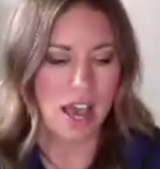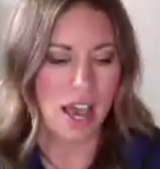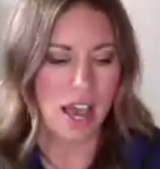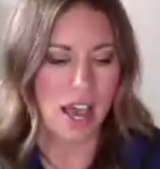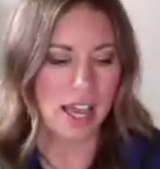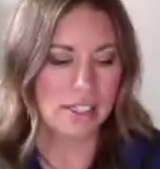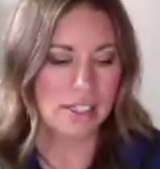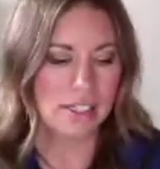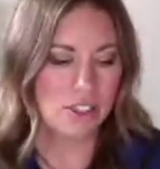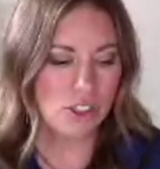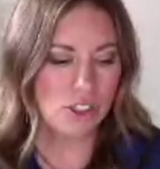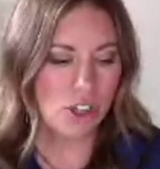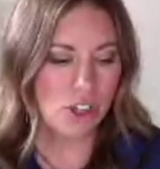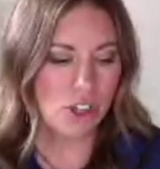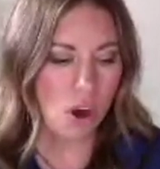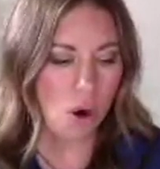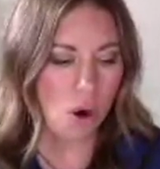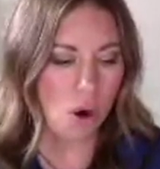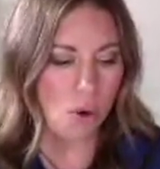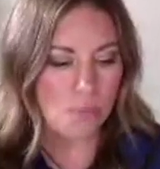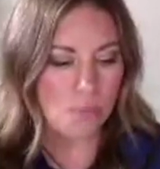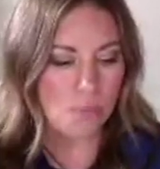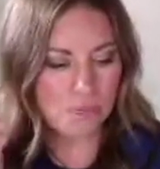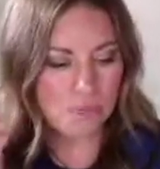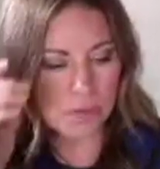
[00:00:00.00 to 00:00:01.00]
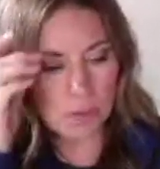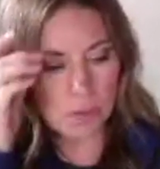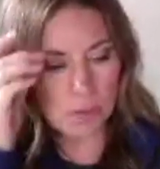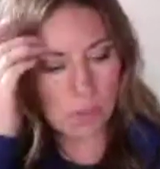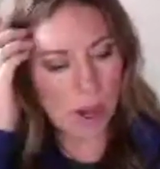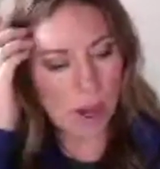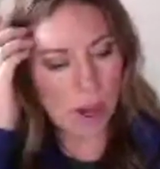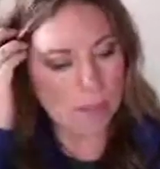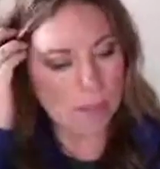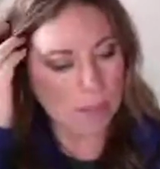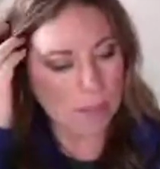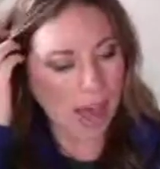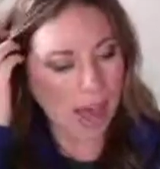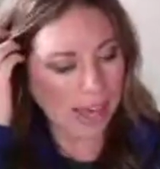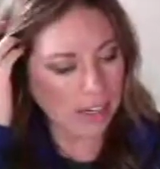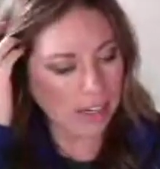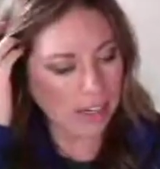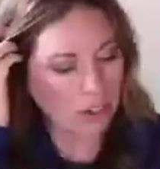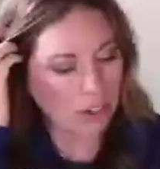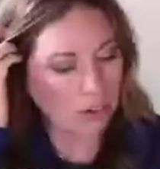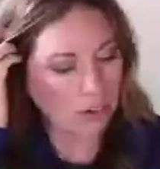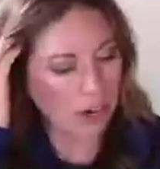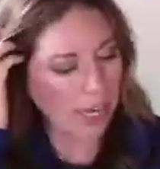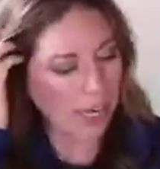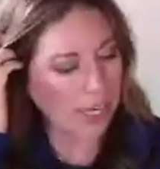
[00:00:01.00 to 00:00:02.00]
And so what
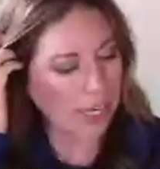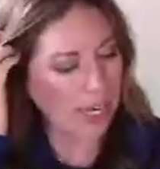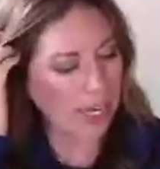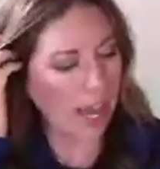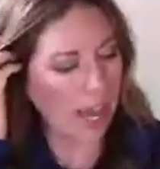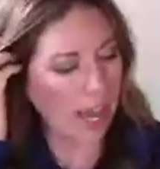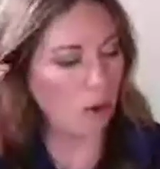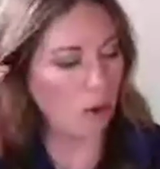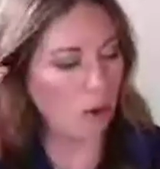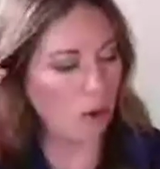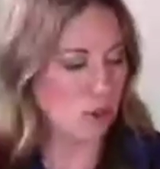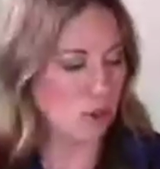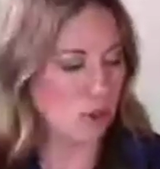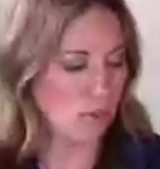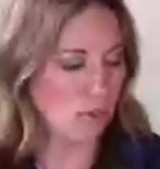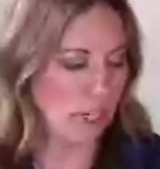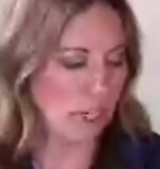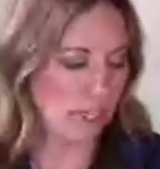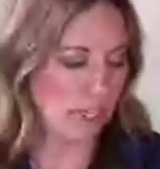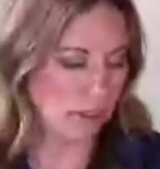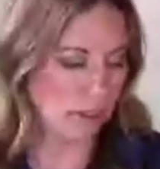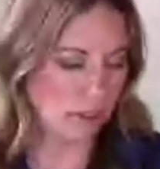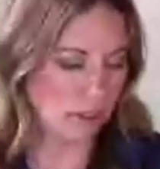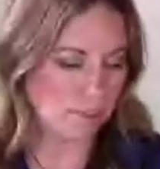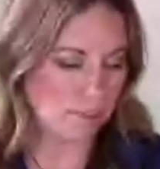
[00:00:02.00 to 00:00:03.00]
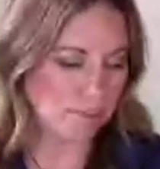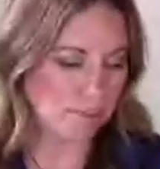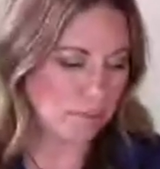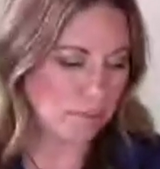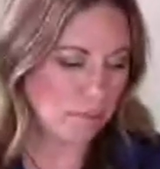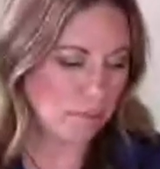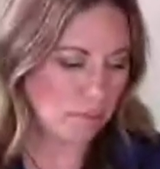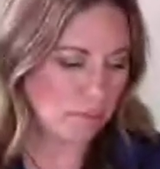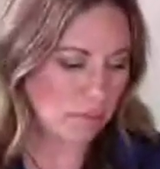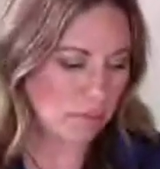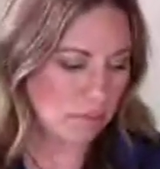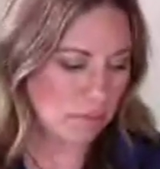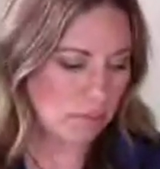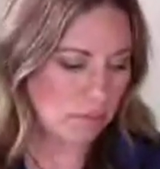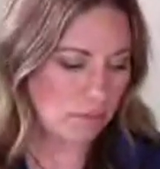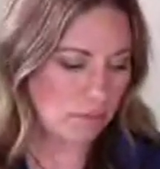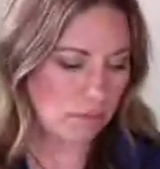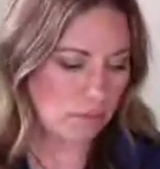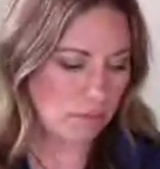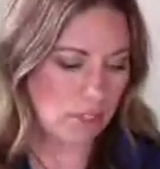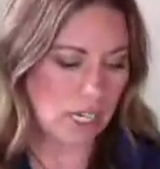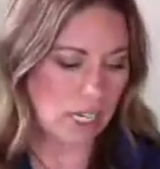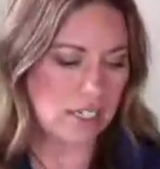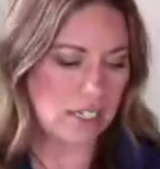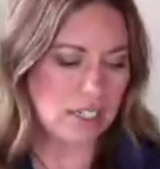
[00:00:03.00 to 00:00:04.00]
Petitgrain helps with
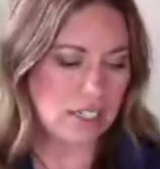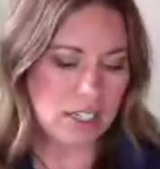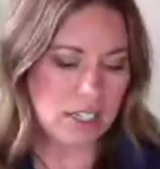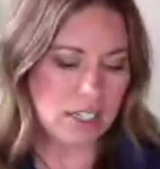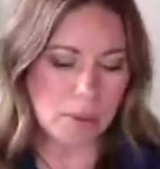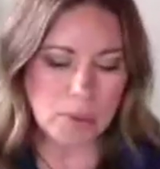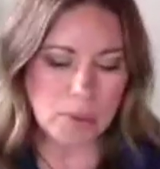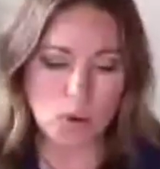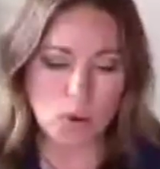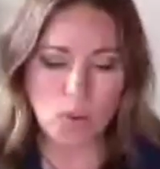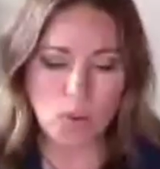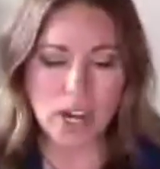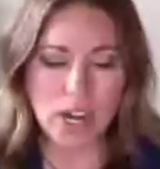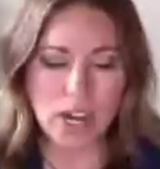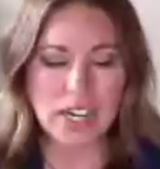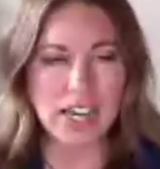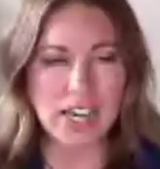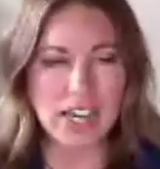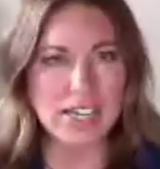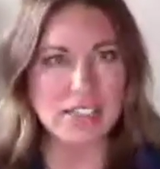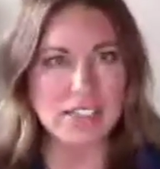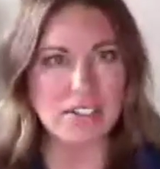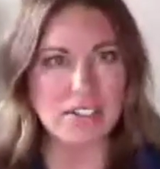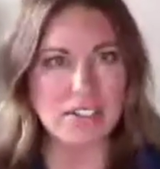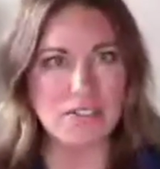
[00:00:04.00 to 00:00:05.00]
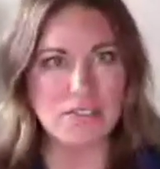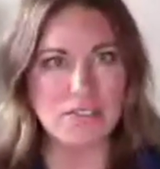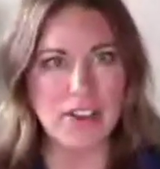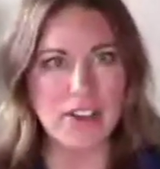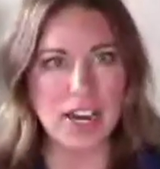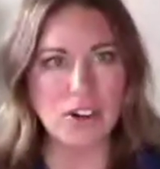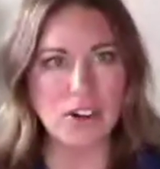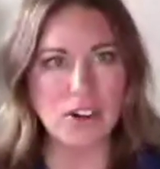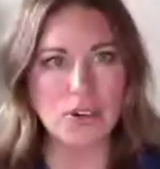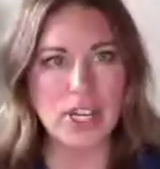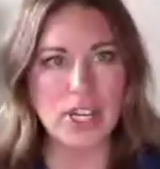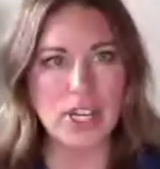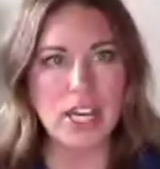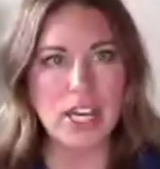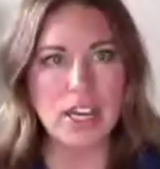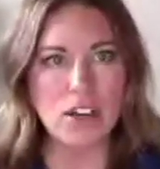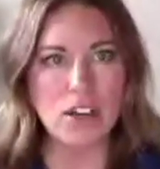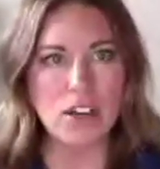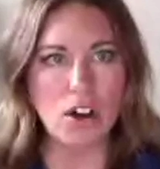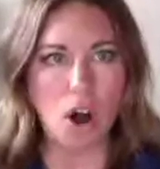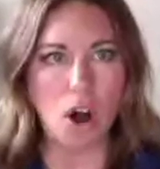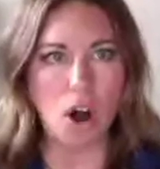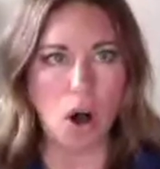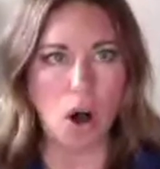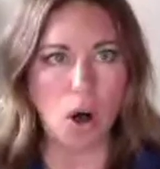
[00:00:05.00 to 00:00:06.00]
is, number 1, it's a very
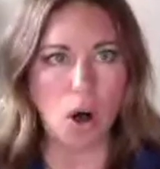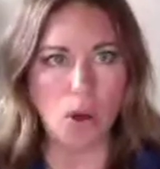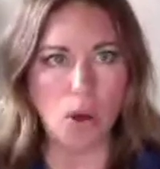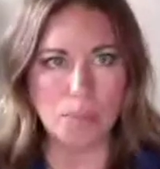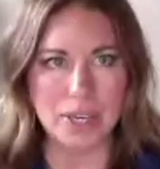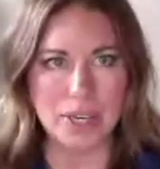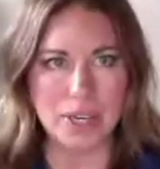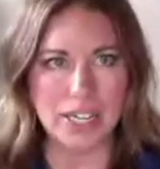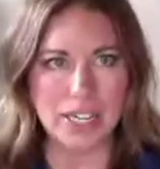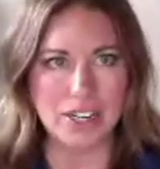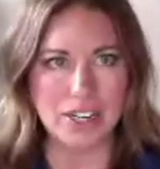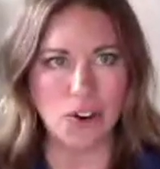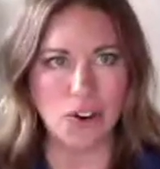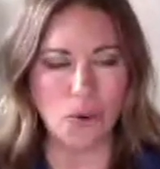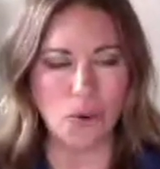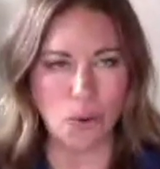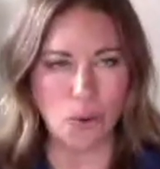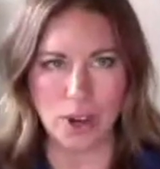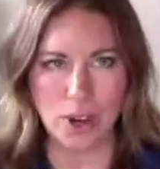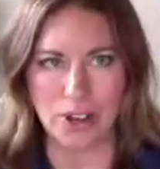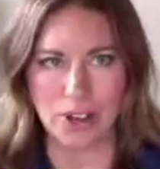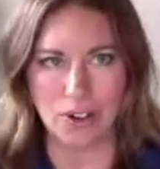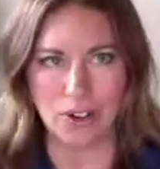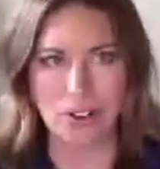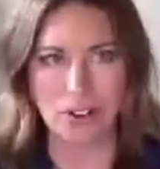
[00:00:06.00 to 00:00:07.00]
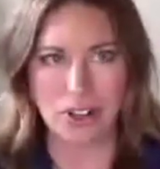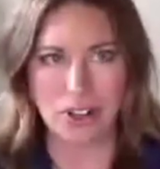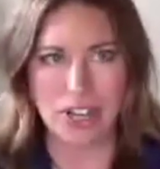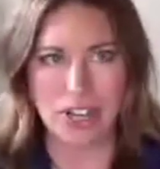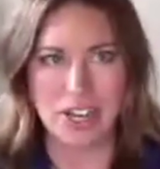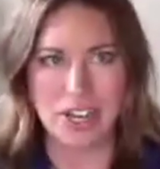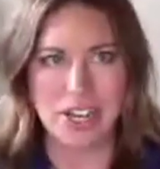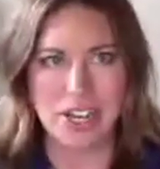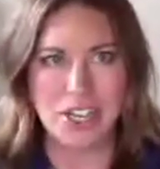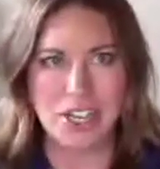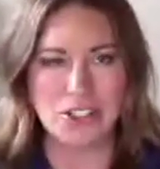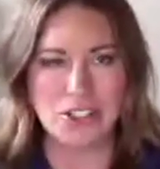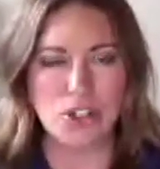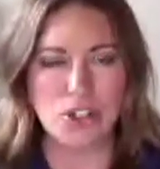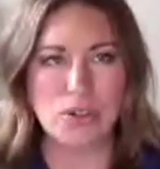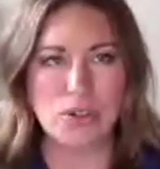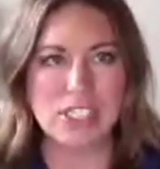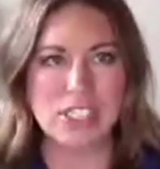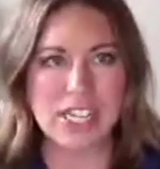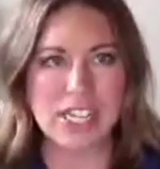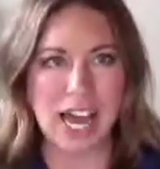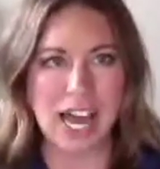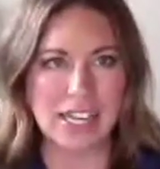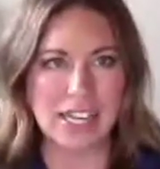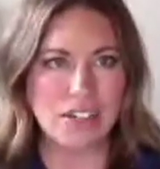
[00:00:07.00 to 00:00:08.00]
calming oil. So
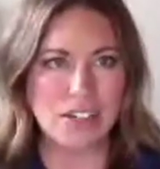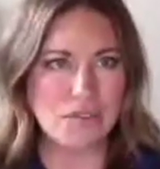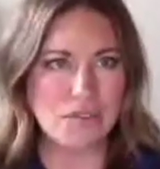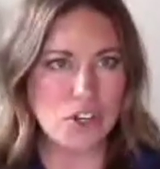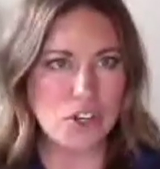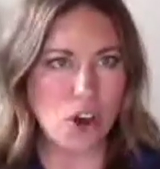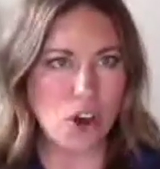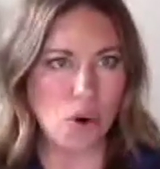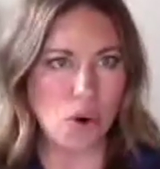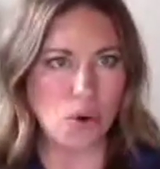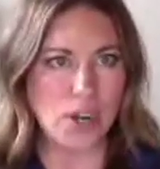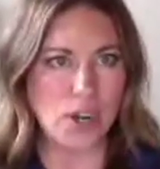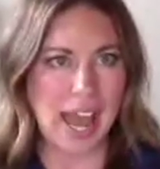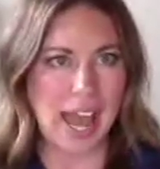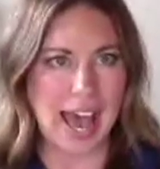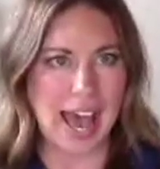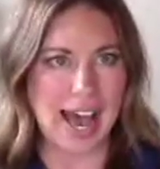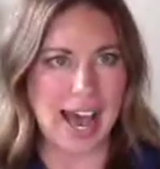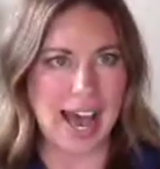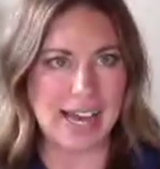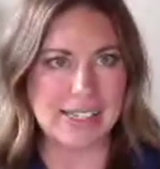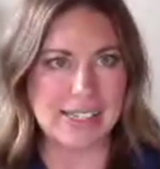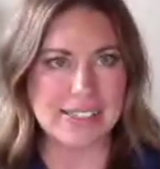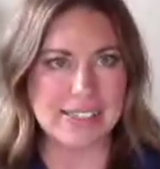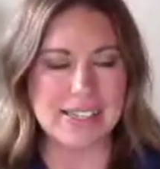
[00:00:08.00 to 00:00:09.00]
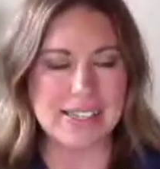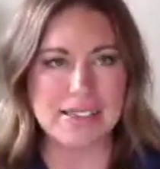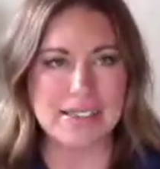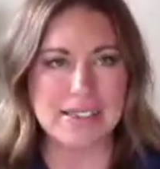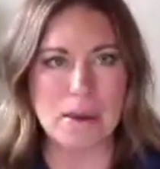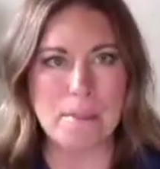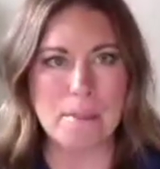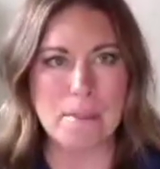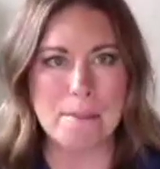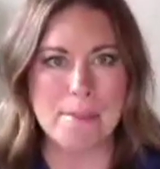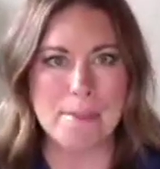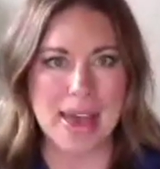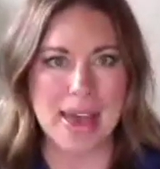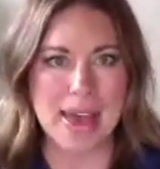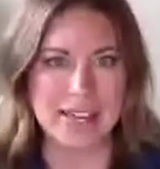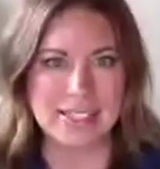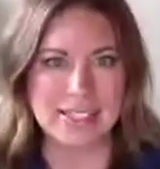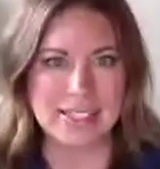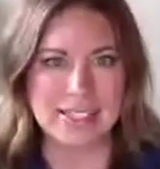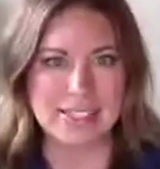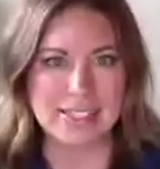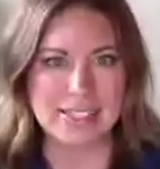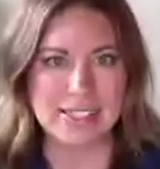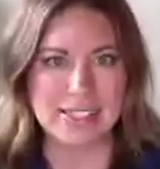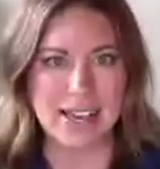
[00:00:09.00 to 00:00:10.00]
it's kind of known as the
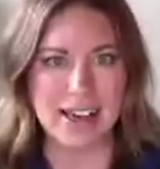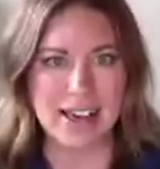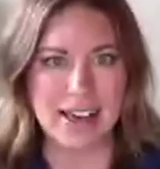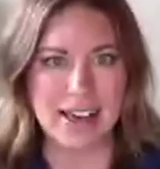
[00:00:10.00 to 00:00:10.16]
men's